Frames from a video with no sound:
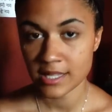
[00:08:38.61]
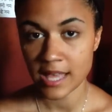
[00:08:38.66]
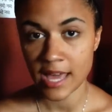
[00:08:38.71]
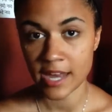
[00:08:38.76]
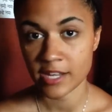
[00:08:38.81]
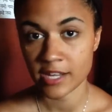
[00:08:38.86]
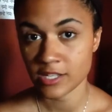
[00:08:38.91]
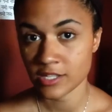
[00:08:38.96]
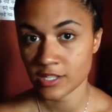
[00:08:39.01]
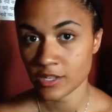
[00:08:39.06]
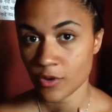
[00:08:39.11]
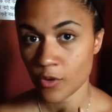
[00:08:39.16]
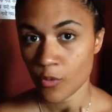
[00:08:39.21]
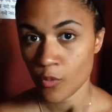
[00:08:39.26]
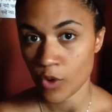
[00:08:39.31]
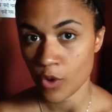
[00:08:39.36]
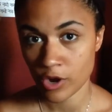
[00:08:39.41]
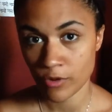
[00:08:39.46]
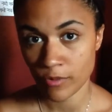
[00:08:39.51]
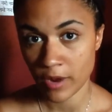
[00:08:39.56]
That is
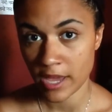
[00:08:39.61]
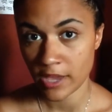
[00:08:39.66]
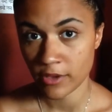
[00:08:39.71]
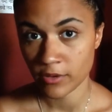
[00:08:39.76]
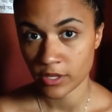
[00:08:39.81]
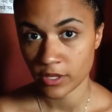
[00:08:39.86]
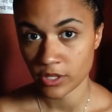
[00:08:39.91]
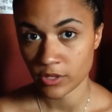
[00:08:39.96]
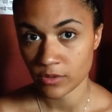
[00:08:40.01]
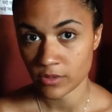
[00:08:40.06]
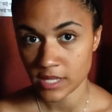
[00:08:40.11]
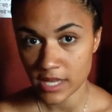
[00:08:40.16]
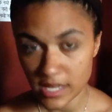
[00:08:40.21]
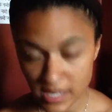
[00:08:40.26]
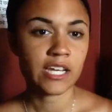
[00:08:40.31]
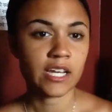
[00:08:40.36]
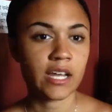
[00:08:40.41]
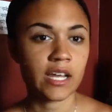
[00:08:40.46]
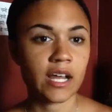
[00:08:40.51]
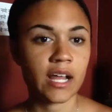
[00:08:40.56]
one way you can use
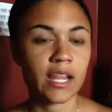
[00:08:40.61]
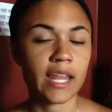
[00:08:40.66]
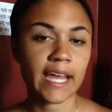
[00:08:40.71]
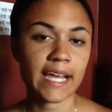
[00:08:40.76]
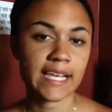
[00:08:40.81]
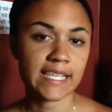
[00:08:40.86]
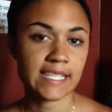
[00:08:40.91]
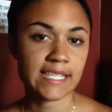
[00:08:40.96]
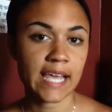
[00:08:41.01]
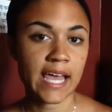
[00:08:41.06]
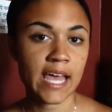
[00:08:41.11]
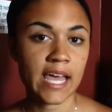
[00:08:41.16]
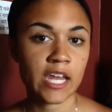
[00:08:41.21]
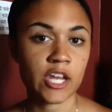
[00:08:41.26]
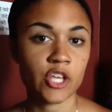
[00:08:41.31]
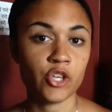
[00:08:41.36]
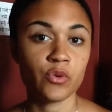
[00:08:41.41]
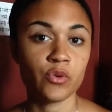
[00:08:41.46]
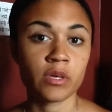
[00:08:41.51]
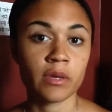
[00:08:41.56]
it. Like I
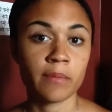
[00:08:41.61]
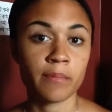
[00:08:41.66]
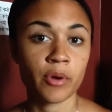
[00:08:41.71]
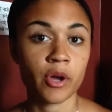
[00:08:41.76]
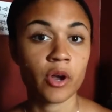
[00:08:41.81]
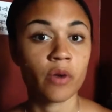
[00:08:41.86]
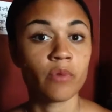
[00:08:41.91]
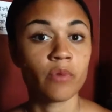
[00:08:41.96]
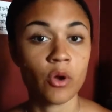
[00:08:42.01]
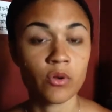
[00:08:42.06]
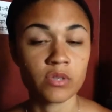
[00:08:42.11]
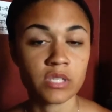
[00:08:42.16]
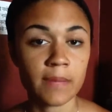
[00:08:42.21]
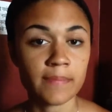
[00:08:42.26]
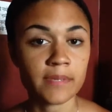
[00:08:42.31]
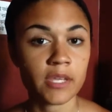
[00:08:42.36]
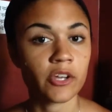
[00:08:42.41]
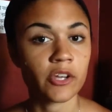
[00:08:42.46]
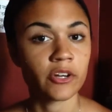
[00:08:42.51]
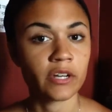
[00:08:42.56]
said, you can put
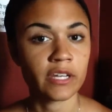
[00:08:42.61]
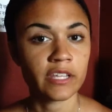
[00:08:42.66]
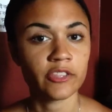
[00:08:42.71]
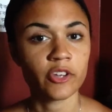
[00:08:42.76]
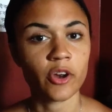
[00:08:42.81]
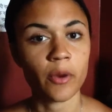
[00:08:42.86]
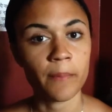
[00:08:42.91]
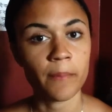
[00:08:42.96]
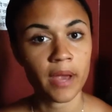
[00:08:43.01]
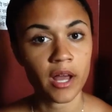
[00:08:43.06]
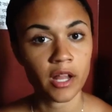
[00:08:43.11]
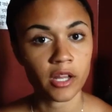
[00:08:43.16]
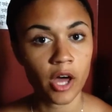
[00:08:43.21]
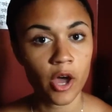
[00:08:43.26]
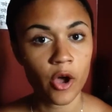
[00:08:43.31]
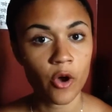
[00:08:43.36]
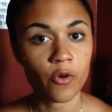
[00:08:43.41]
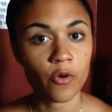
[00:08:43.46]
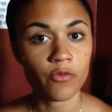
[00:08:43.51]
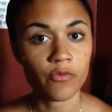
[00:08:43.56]
rosehips underneath your
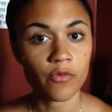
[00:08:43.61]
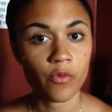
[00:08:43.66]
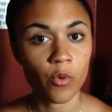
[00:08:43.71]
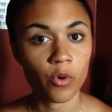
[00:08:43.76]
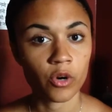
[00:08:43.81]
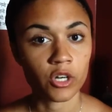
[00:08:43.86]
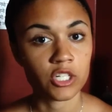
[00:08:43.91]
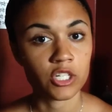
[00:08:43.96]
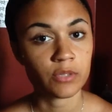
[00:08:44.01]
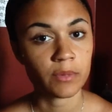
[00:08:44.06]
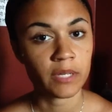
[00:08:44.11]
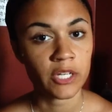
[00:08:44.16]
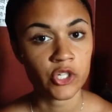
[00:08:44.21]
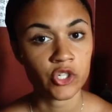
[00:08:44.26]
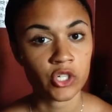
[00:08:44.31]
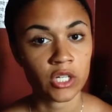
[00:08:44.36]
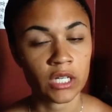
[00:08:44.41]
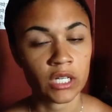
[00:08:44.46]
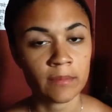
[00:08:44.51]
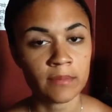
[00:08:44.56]
pillow for sweet
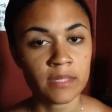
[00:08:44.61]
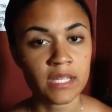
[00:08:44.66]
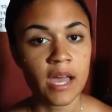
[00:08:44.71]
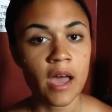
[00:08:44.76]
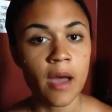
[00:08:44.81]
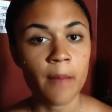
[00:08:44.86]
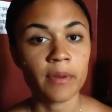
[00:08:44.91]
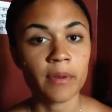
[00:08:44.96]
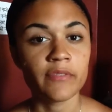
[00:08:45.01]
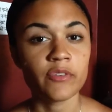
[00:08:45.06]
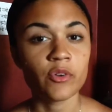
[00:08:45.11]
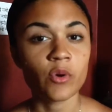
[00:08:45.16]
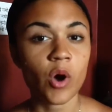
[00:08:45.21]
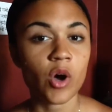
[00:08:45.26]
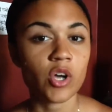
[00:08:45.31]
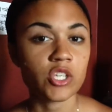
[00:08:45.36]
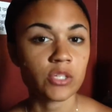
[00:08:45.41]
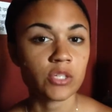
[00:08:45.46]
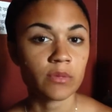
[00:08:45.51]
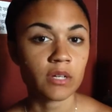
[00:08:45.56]
dreams, but if you
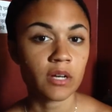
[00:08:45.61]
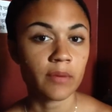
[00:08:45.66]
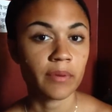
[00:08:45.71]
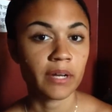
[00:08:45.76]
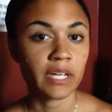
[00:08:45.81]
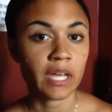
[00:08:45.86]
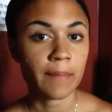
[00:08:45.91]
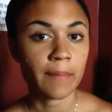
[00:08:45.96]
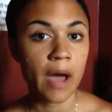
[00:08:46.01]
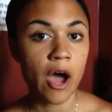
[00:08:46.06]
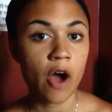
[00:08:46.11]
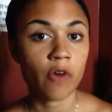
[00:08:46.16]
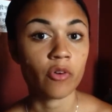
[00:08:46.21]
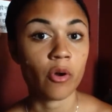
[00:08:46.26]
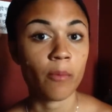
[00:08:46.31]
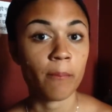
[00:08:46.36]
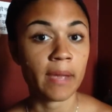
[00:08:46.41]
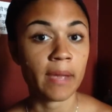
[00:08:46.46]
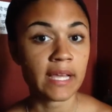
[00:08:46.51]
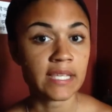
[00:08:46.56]
also want to bring about
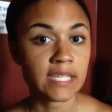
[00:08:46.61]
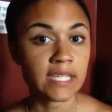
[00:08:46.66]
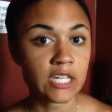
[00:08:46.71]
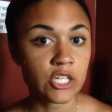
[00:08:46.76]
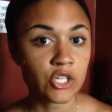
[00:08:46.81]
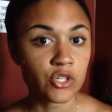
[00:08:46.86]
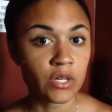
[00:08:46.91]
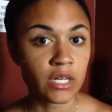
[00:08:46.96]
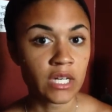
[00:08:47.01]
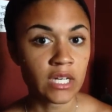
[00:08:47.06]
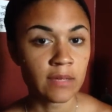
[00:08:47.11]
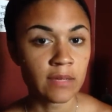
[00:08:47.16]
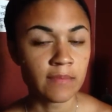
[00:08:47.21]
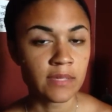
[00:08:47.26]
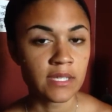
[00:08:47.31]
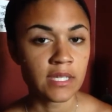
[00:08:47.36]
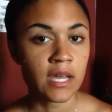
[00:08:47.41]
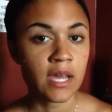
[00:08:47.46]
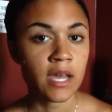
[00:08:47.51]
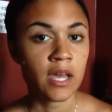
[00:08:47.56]
romantic
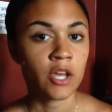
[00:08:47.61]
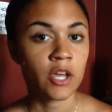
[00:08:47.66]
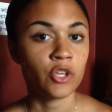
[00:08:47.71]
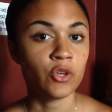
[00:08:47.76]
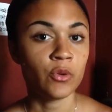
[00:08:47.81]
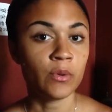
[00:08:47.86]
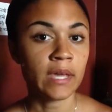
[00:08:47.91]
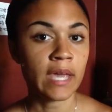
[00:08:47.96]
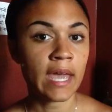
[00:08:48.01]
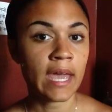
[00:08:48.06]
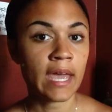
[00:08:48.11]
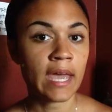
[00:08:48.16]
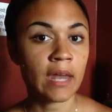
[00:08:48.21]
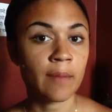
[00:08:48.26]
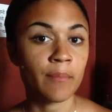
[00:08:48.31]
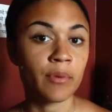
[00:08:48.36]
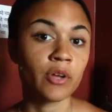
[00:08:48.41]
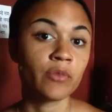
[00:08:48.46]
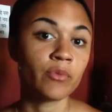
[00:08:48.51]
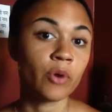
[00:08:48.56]
dreams, you
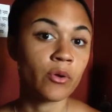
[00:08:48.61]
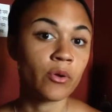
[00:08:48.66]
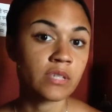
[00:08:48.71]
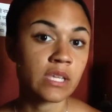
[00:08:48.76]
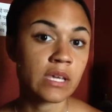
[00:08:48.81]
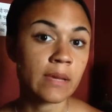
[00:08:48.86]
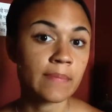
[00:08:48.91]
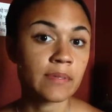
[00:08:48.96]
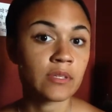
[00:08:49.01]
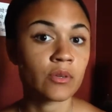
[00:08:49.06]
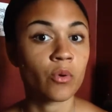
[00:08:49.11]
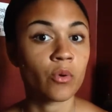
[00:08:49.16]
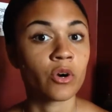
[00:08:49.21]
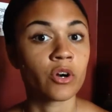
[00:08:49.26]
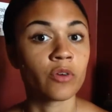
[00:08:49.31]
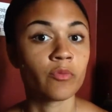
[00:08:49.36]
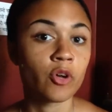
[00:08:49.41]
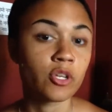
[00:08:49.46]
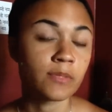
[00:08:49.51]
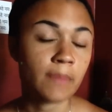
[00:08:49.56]
can put rosehips
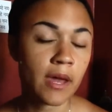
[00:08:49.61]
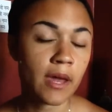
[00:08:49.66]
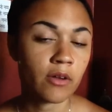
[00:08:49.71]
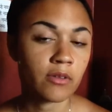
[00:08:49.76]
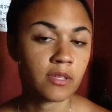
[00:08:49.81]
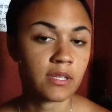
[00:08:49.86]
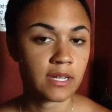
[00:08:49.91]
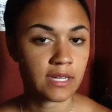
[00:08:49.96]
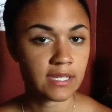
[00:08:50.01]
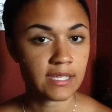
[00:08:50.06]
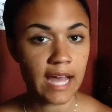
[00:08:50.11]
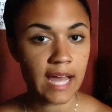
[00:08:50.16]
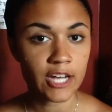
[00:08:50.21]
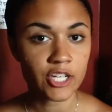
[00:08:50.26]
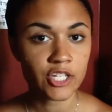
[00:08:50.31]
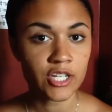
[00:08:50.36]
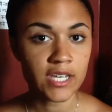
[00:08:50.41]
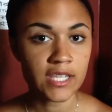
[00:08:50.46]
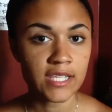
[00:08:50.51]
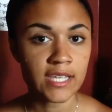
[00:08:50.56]
or rose petals in a
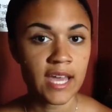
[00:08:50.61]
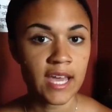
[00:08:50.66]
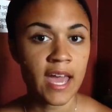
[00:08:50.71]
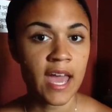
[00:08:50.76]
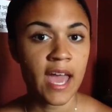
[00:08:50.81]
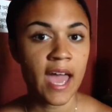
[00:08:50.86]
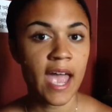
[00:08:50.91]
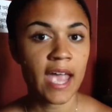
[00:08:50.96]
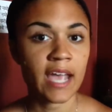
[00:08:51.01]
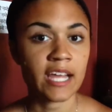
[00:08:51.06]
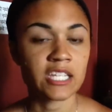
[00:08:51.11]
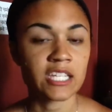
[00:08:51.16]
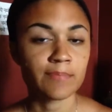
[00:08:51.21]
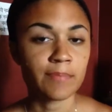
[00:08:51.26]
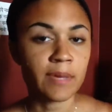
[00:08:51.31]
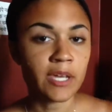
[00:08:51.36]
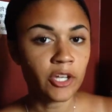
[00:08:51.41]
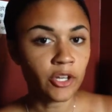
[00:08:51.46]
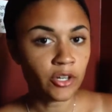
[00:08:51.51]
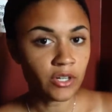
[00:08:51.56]
sachet and
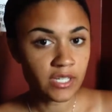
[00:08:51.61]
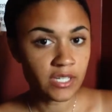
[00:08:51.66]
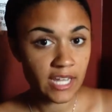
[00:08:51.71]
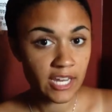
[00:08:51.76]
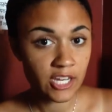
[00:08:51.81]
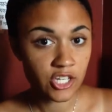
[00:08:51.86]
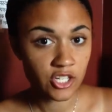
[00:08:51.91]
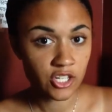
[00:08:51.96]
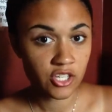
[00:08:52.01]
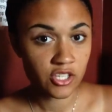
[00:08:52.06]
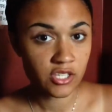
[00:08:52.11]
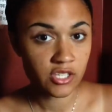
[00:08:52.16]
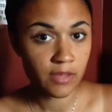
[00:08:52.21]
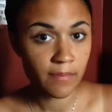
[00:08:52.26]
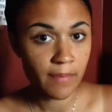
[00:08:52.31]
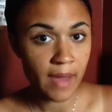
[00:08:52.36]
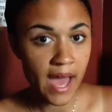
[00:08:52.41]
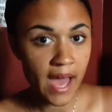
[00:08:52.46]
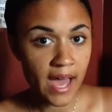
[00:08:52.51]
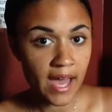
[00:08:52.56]
speak your intention into the
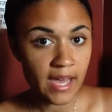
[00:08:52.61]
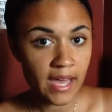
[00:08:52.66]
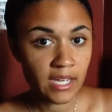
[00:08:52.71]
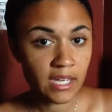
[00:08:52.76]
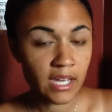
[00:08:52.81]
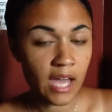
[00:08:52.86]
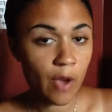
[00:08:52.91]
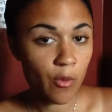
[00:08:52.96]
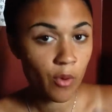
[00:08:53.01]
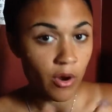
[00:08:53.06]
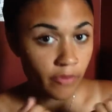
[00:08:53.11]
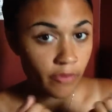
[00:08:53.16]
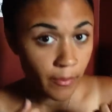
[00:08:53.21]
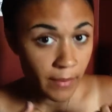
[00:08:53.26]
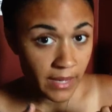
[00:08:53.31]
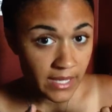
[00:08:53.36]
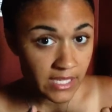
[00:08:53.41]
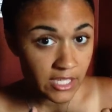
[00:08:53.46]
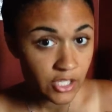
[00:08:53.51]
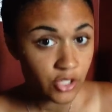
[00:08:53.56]
bag. I want
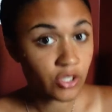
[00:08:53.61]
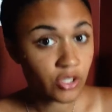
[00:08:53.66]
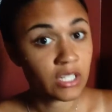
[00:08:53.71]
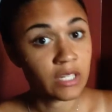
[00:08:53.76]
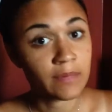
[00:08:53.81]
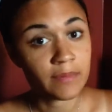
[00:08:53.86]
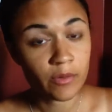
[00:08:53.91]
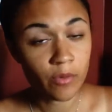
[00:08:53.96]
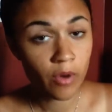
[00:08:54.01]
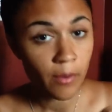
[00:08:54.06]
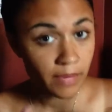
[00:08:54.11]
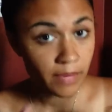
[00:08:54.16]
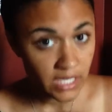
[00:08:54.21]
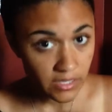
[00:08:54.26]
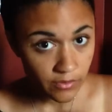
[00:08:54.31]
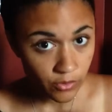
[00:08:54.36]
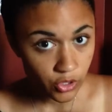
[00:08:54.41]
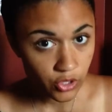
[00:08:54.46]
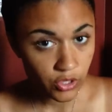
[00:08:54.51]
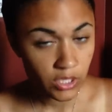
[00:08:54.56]
romantic dreams, I want
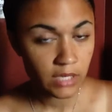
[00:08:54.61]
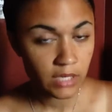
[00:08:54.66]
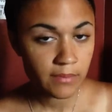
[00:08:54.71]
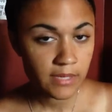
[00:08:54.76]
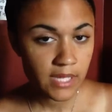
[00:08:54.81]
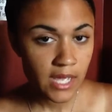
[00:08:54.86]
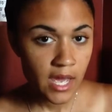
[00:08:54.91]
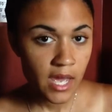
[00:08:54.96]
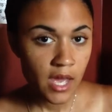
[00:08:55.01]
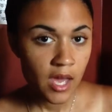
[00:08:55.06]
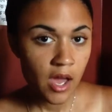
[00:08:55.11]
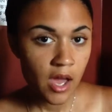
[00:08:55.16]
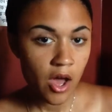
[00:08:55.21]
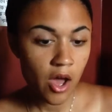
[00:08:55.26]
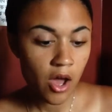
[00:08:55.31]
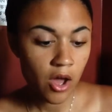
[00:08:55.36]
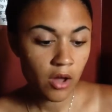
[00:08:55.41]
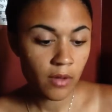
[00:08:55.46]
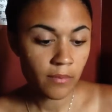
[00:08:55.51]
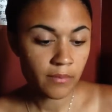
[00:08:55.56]
peaceful dreams.
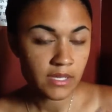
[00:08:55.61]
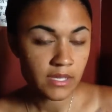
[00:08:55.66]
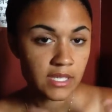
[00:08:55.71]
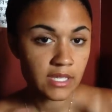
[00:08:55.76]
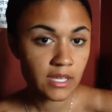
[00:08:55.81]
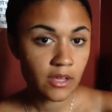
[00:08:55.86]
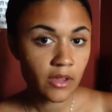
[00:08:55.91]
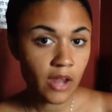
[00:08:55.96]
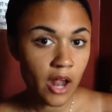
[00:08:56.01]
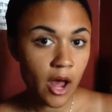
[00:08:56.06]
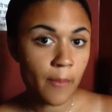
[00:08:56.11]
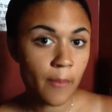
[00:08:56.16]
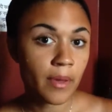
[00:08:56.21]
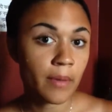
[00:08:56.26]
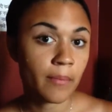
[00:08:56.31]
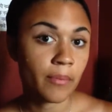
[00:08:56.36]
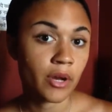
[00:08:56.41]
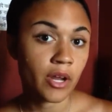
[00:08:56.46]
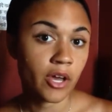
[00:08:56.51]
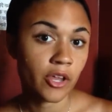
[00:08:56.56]
Seal it up
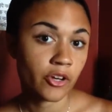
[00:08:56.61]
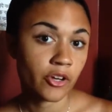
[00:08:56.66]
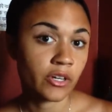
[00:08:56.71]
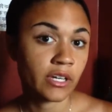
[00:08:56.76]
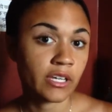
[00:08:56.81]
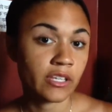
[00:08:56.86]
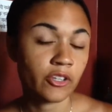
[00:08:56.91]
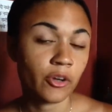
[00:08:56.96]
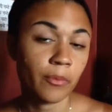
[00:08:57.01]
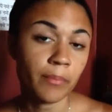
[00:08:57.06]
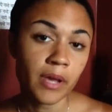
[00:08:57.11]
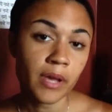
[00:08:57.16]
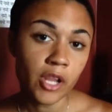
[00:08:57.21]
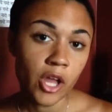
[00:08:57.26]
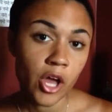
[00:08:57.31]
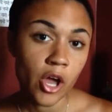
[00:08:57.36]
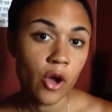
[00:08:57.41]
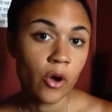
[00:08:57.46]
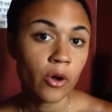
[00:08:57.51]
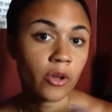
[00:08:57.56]
and put it underneath your
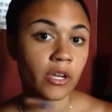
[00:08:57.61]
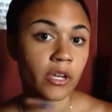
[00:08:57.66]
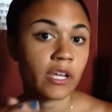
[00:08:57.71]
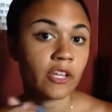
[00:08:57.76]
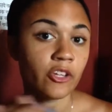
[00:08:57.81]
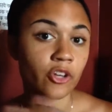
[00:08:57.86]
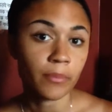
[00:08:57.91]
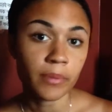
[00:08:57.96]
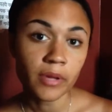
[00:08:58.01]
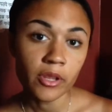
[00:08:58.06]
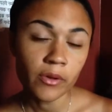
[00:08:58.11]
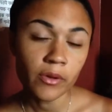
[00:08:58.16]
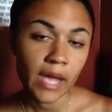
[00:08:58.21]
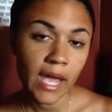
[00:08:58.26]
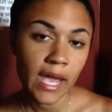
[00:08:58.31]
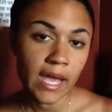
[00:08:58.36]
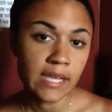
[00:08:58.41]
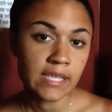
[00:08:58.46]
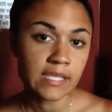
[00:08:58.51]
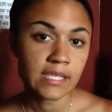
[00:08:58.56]
pillow, in your
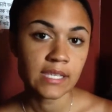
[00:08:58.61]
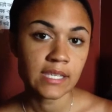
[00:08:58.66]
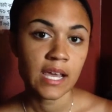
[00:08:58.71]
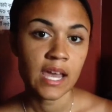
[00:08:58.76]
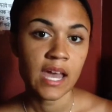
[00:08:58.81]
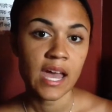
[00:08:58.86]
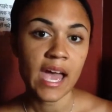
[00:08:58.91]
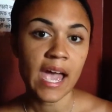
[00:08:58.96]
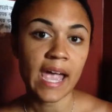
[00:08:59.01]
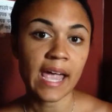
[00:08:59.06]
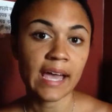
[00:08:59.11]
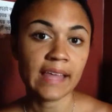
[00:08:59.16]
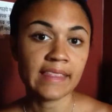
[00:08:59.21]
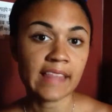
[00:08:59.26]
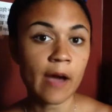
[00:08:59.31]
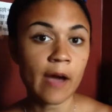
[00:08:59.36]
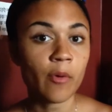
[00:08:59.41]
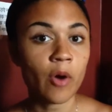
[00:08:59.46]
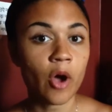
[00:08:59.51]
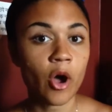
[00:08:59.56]
pillowcase, and
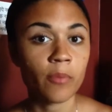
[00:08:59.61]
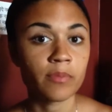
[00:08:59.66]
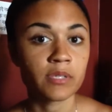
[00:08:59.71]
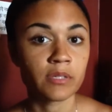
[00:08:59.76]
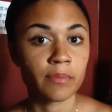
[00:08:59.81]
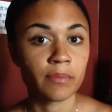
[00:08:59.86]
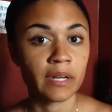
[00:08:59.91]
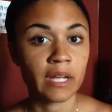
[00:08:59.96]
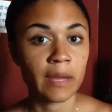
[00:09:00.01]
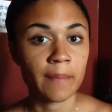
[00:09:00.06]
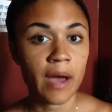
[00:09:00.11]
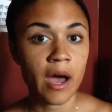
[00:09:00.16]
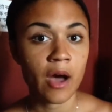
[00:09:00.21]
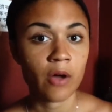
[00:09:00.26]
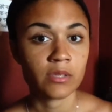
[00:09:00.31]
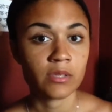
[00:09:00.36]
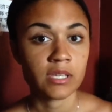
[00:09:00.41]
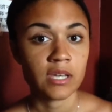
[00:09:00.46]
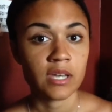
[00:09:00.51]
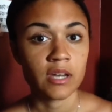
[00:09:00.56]
that will help to bring
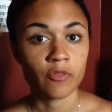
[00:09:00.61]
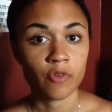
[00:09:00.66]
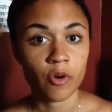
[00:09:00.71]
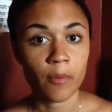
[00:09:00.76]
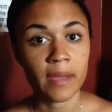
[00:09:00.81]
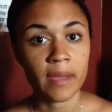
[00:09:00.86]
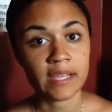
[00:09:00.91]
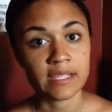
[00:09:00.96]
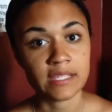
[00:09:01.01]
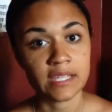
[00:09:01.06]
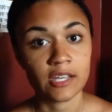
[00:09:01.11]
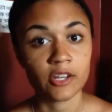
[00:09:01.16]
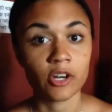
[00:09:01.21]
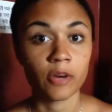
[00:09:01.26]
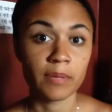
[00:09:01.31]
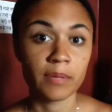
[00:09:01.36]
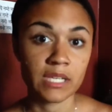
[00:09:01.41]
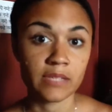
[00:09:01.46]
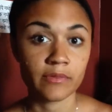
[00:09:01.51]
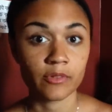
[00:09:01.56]
about romantic or
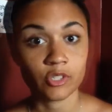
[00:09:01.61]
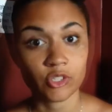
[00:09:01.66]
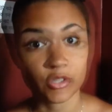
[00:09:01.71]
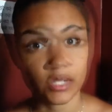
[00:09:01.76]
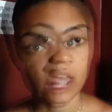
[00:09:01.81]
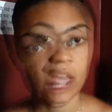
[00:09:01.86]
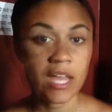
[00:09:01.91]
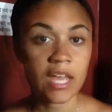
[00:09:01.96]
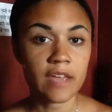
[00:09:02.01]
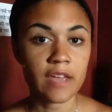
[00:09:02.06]
peaceful dreams.